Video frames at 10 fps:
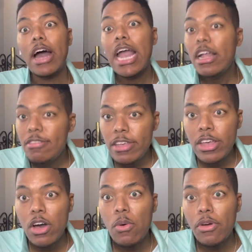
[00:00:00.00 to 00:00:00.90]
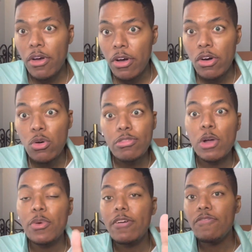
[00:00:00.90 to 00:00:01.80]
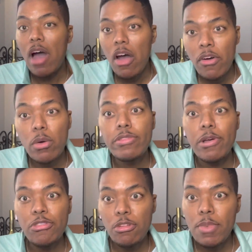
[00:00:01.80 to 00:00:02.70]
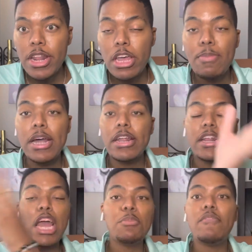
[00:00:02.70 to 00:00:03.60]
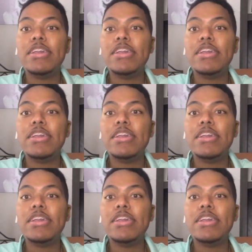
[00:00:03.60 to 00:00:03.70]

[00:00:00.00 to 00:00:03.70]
18-year-old girl who's went viral on social media by the name of